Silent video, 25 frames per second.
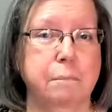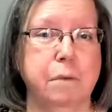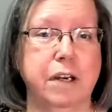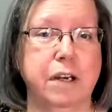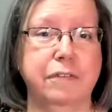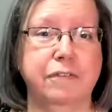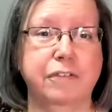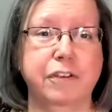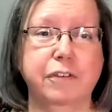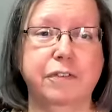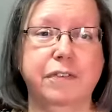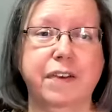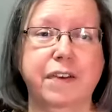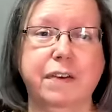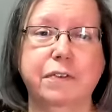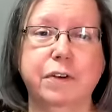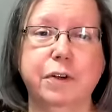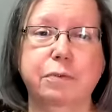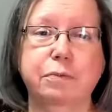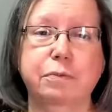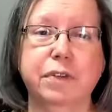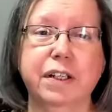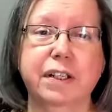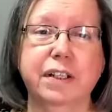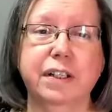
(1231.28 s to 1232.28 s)
But if you've
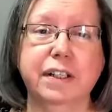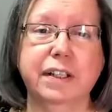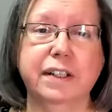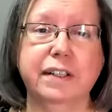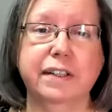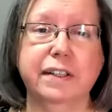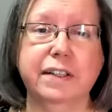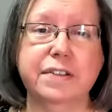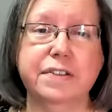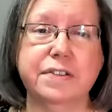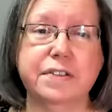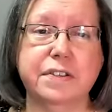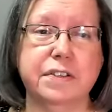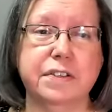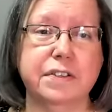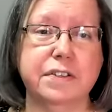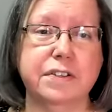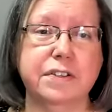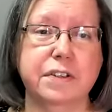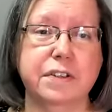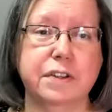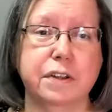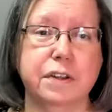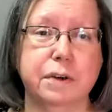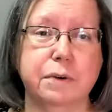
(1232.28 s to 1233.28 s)
ever really listened
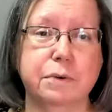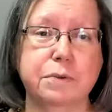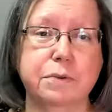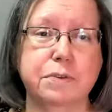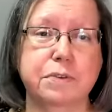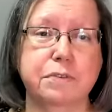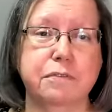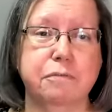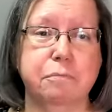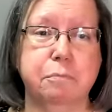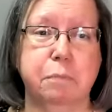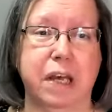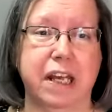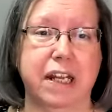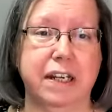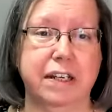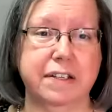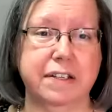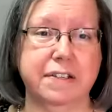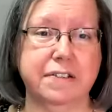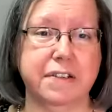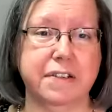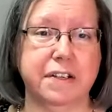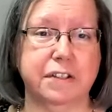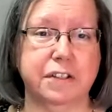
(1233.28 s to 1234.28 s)
to those who've been
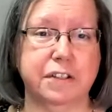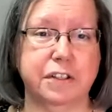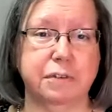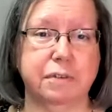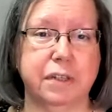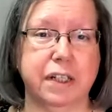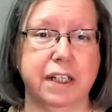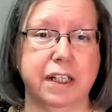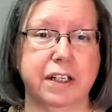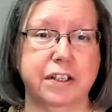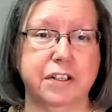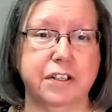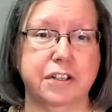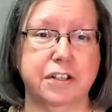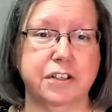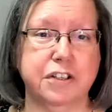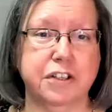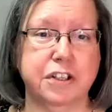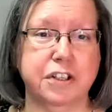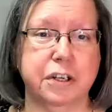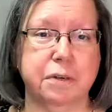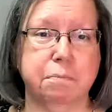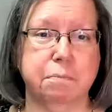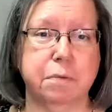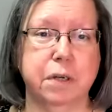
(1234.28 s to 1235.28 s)
in such a
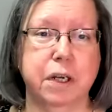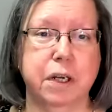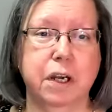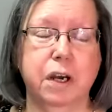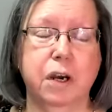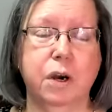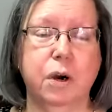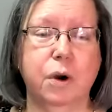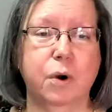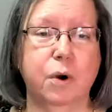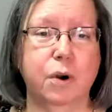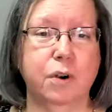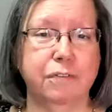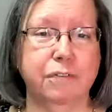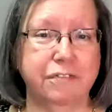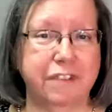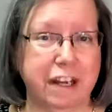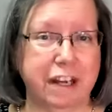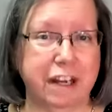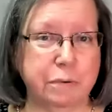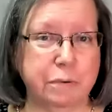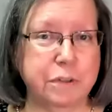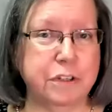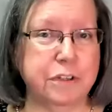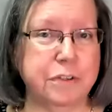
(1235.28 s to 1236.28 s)
relationship or
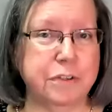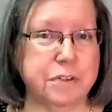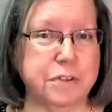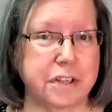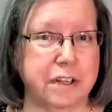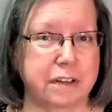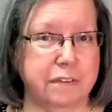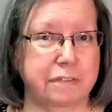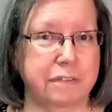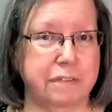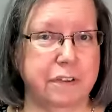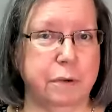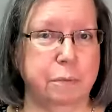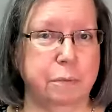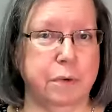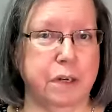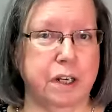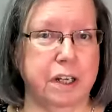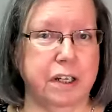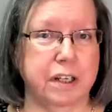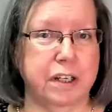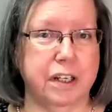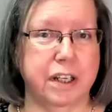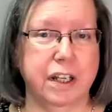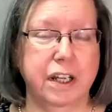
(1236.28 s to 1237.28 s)
found yourself in
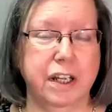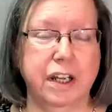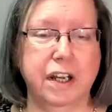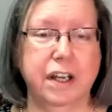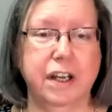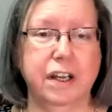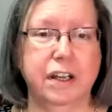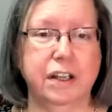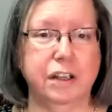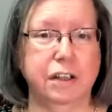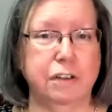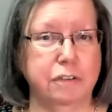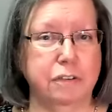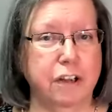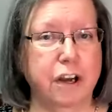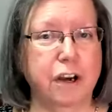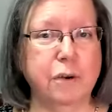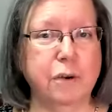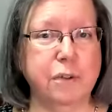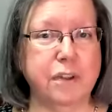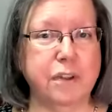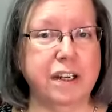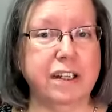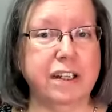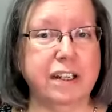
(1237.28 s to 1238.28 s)
one, you
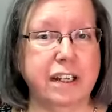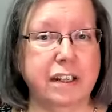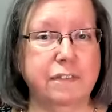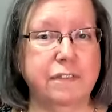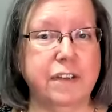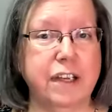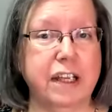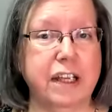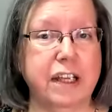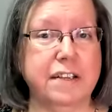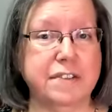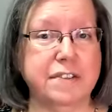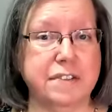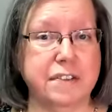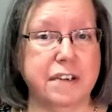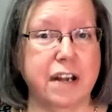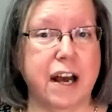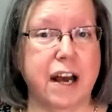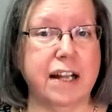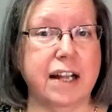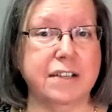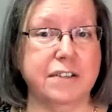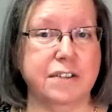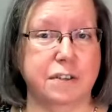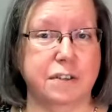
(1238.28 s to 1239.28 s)
know that leaving is
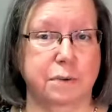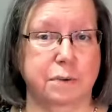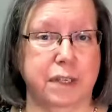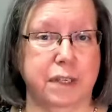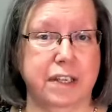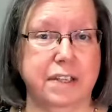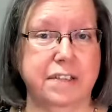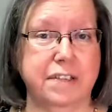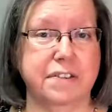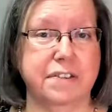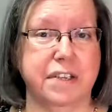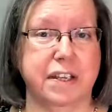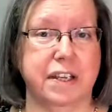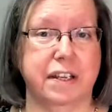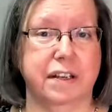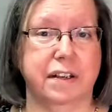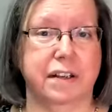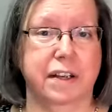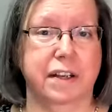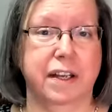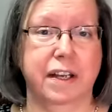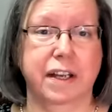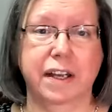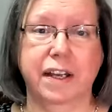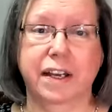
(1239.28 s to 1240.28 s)
not so easy.
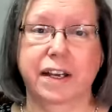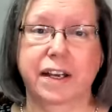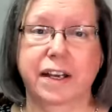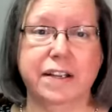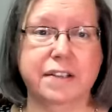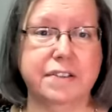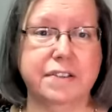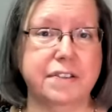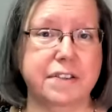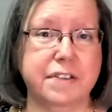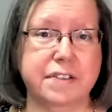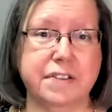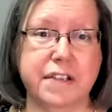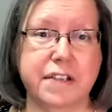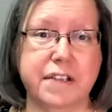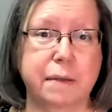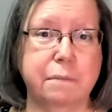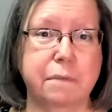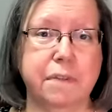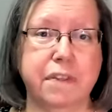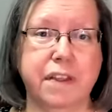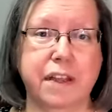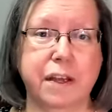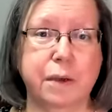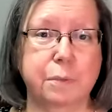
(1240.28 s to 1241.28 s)
It's the
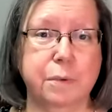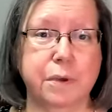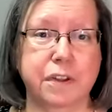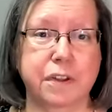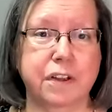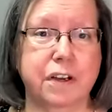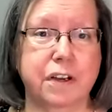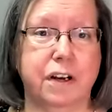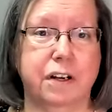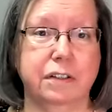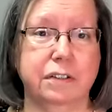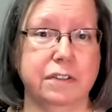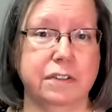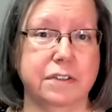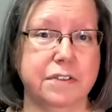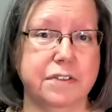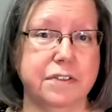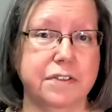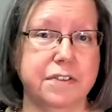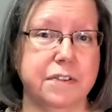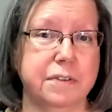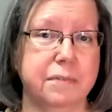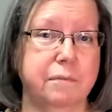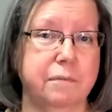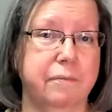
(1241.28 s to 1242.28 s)
same thing with
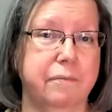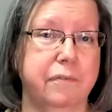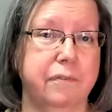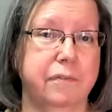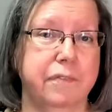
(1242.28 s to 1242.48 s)
cults.